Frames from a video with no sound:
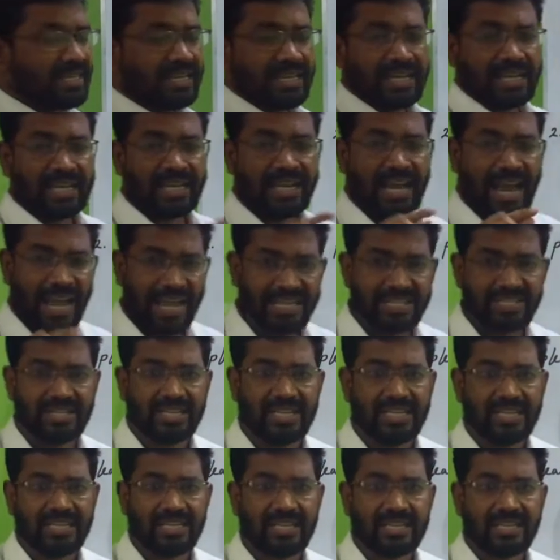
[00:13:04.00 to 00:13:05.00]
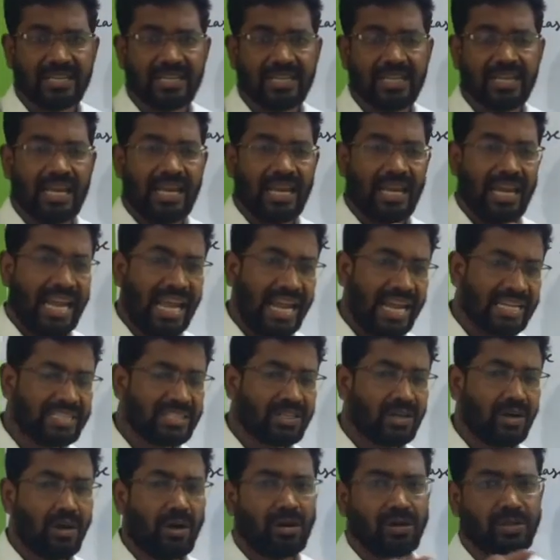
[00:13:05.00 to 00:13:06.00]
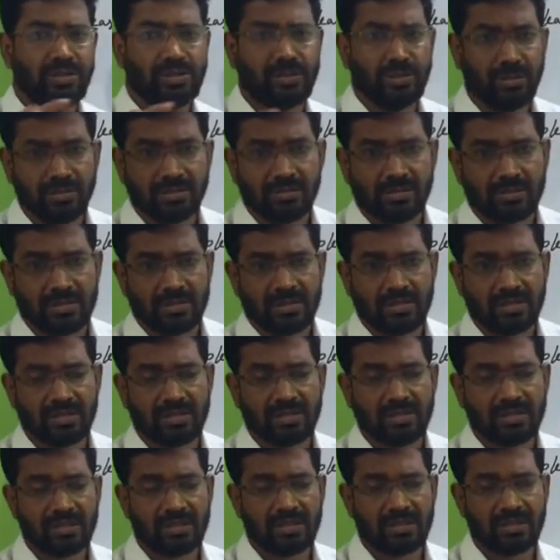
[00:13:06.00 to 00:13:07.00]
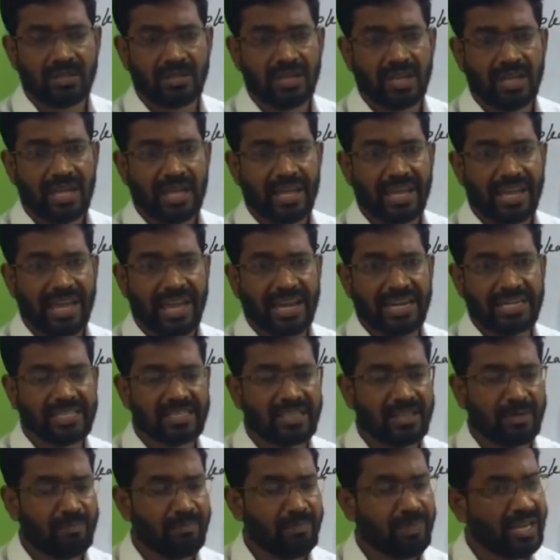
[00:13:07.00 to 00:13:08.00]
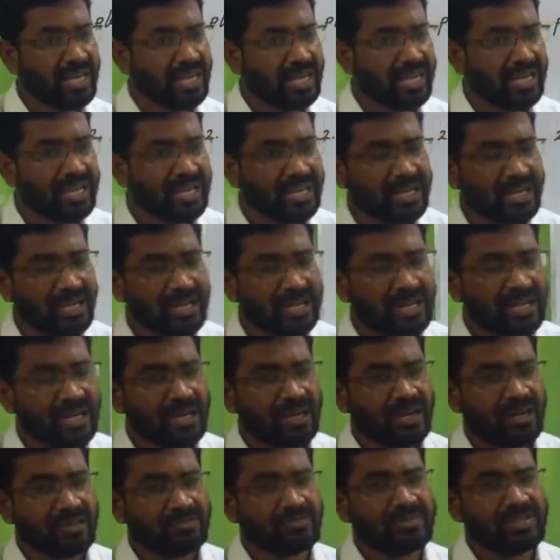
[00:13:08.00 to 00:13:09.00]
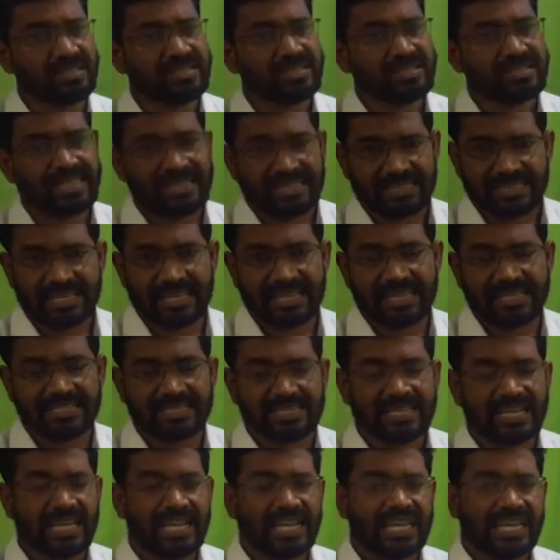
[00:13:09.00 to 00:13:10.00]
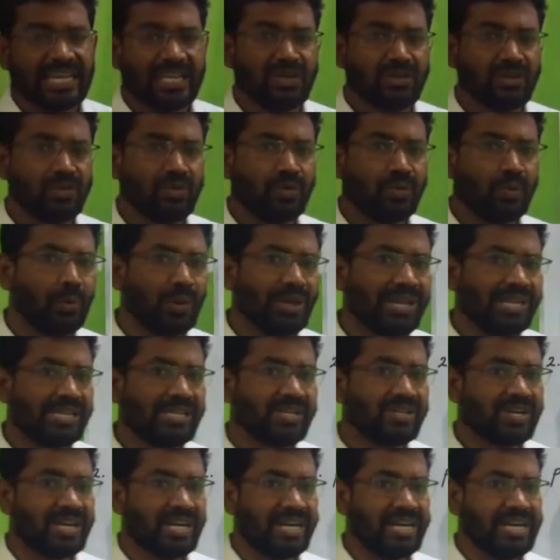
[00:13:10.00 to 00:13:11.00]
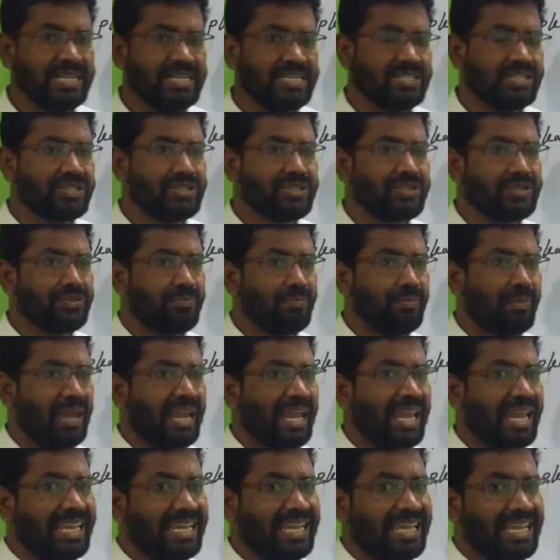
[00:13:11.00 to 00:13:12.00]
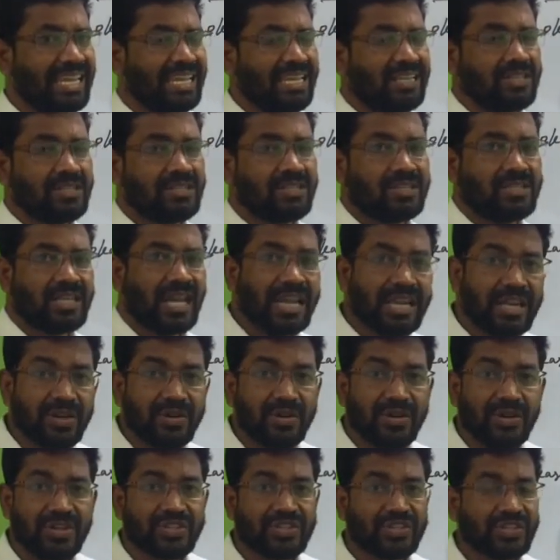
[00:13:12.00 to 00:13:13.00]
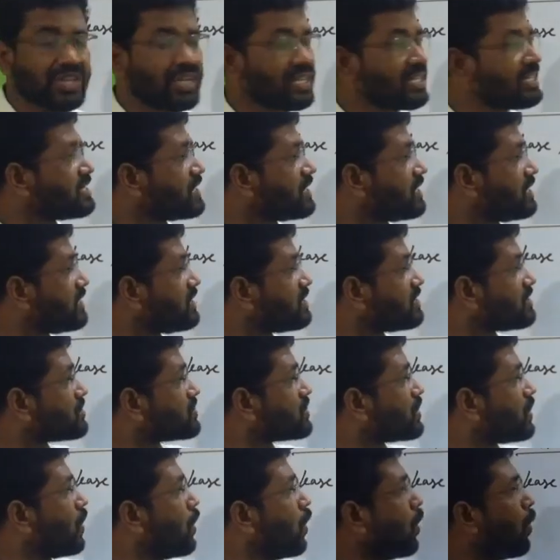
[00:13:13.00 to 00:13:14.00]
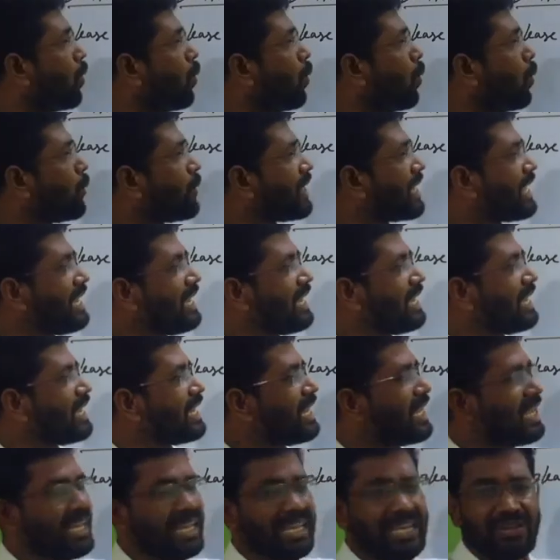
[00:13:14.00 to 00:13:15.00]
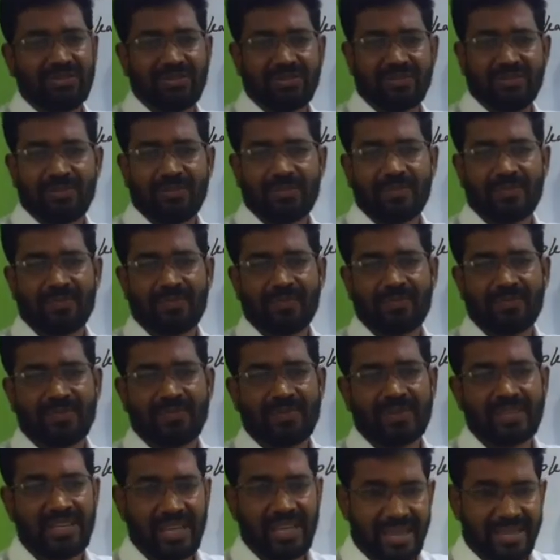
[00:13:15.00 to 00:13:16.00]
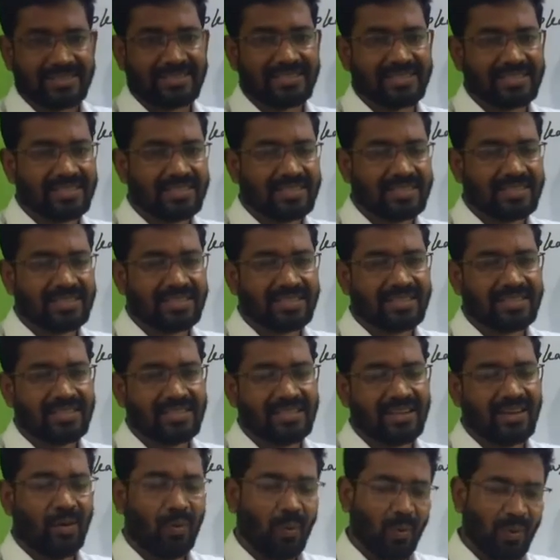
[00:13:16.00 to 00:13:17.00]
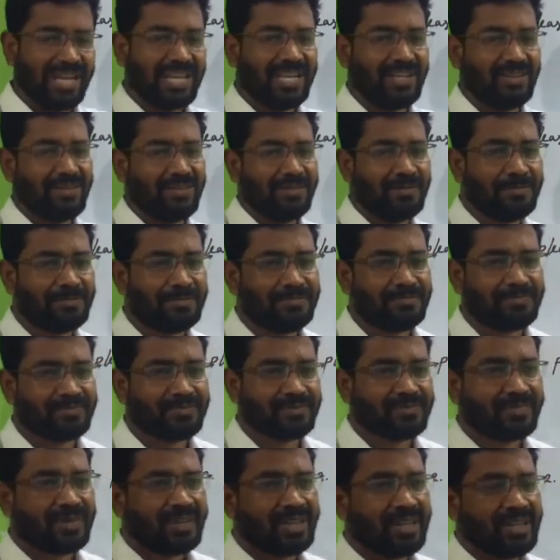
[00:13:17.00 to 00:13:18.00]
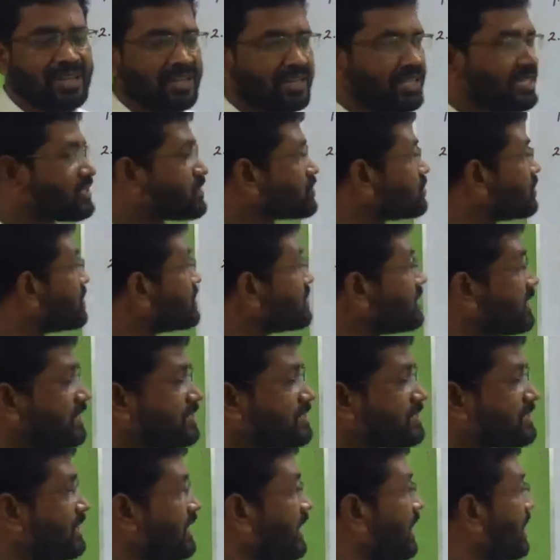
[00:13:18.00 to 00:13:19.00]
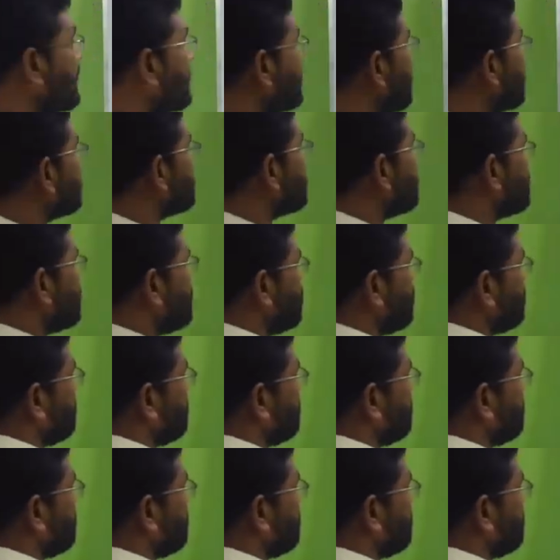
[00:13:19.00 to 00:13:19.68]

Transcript: kindly, let or don't at the beginning of the sentence, you will write to make it text question just will you. Yes, will you. Yes students, let's see another example.